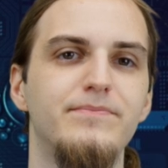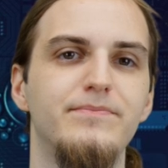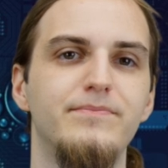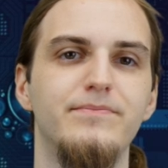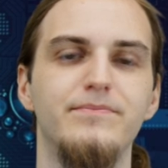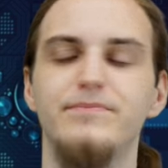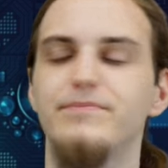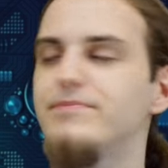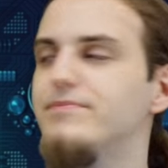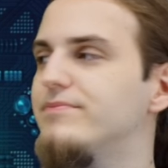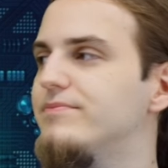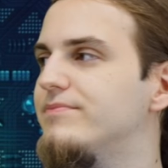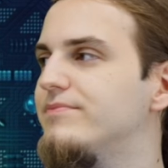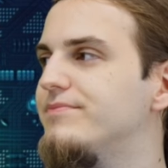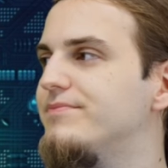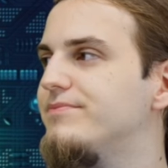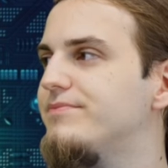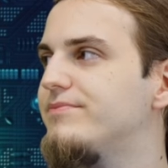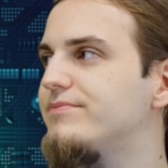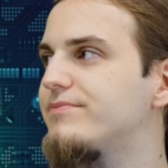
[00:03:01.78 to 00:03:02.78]

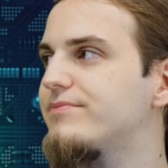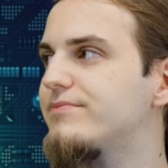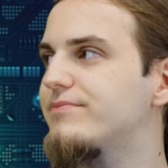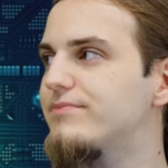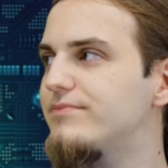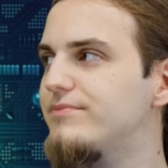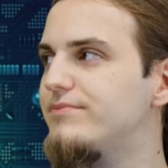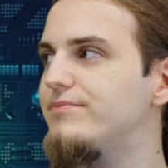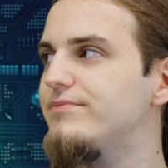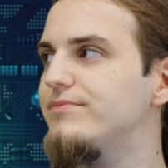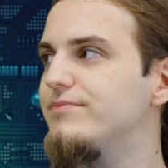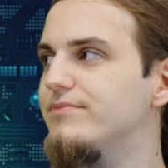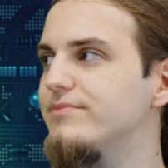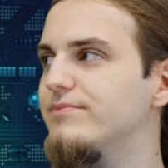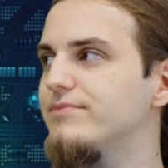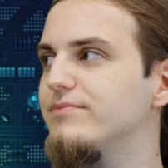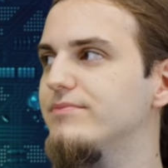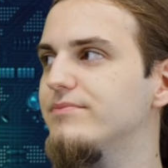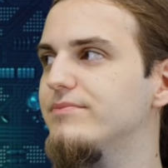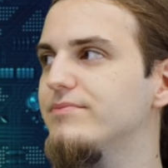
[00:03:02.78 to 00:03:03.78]

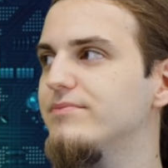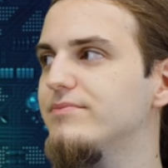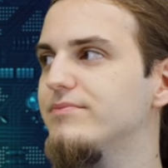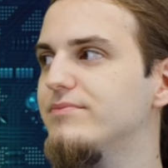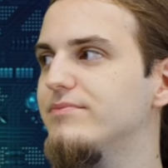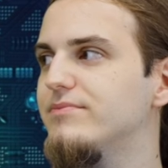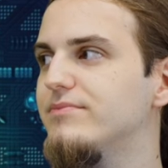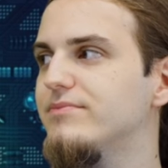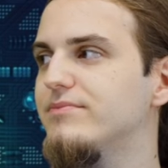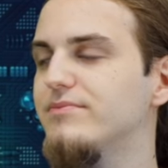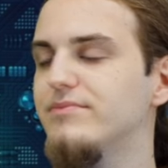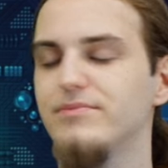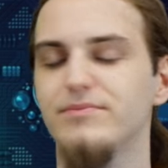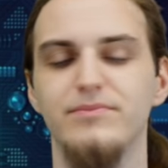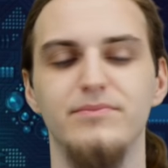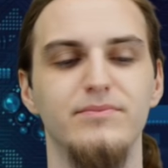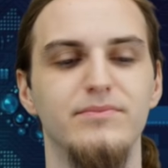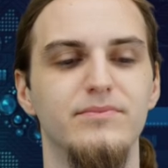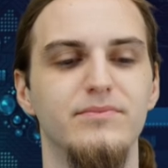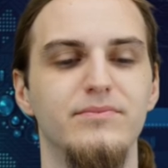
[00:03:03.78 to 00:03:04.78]

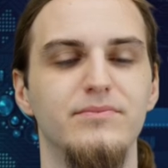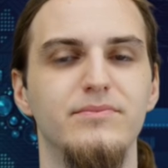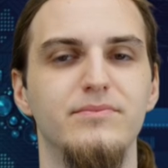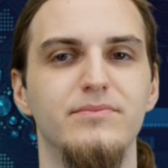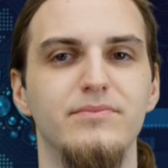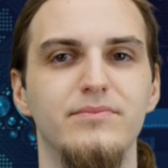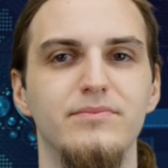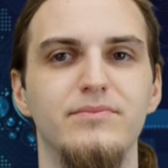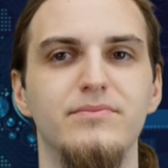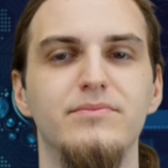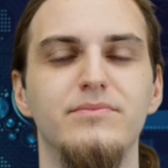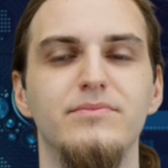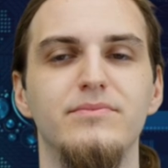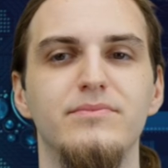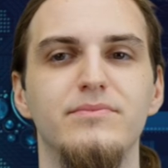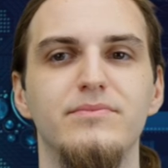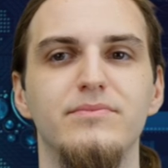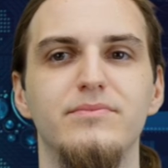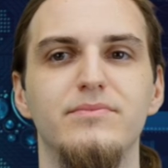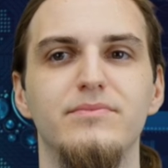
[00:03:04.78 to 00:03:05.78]

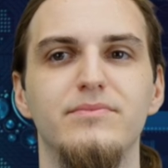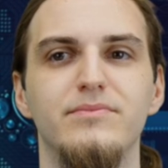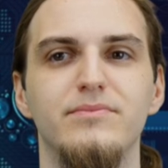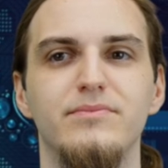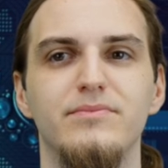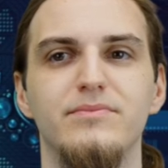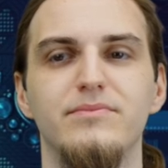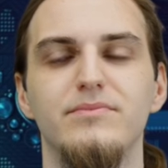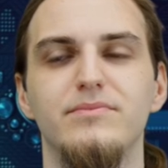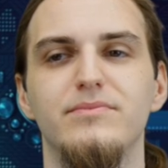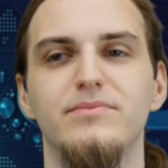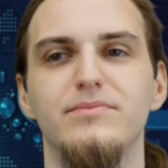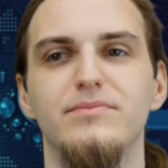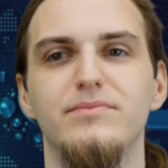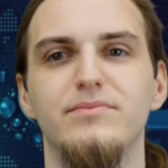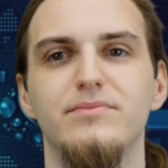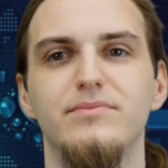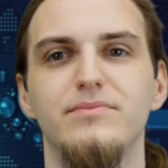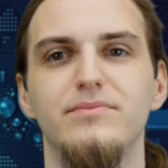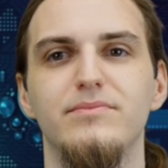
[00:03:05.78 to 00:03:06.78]

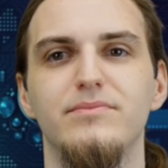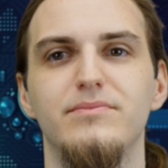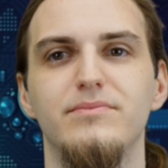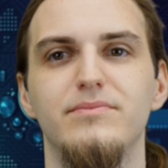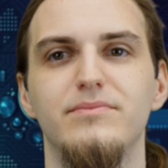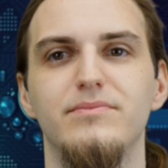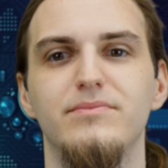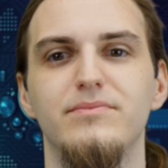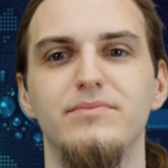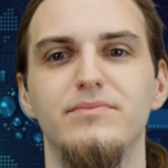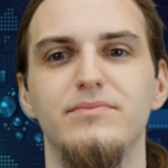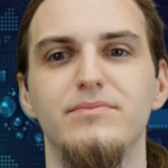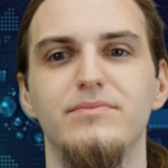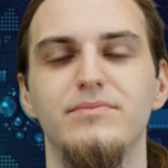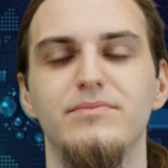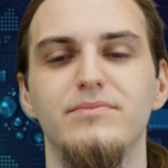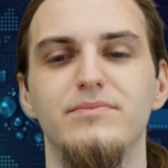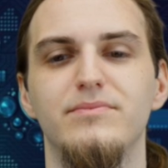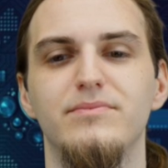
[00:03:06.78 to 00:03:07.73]
(not speaking)